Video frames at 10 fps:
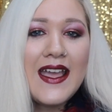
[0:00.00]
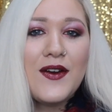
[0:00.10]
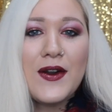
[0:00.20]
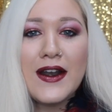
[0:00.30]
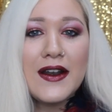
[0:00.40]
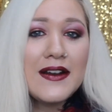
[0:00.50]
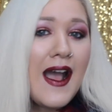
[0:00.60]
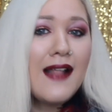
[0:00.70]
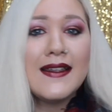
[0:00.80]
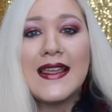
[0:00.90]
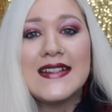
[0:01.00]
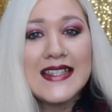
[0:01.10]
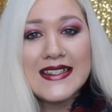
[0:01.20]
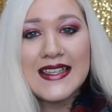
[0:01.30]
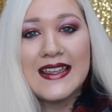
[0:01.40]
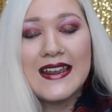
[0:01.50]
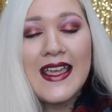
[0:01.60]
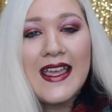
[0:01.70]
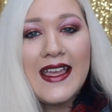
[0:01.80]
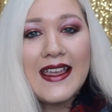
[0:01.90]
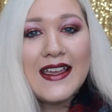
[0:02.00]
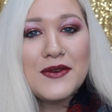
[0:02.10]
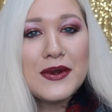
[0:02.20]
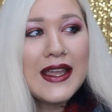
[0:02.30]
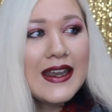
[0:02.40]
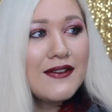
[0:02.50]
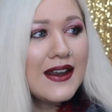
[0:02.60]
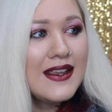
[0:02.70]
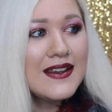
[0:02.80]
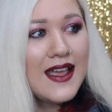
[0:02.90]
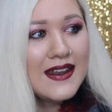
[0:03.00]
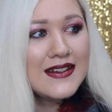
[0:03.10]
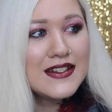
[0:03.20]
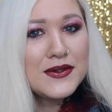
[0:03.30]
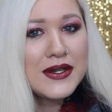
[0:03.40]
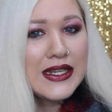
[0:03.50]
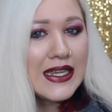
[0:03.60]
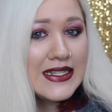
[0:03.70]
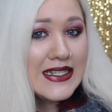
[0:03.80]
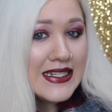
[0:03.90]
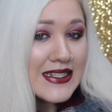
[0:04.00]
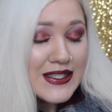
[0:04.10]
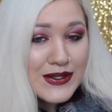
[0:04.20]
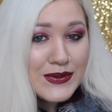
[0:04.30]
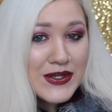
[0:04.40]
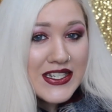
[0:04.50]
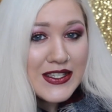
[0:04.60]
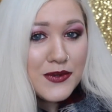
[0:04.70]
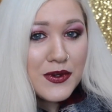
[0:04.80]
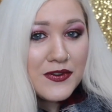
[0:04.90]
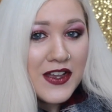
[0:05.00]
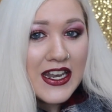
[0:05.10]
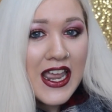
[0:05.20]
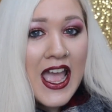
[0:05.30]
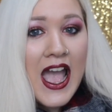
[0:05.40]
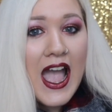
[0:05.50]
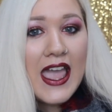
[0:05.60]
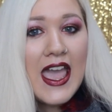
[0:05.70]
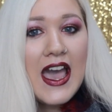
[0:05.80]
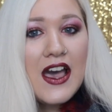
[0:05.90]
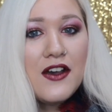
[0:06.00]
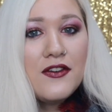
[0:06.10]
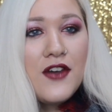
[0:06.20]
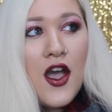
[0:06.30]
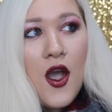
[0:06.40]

or holiday season and we're getting ready to head into 2019 soon which is super fun. I have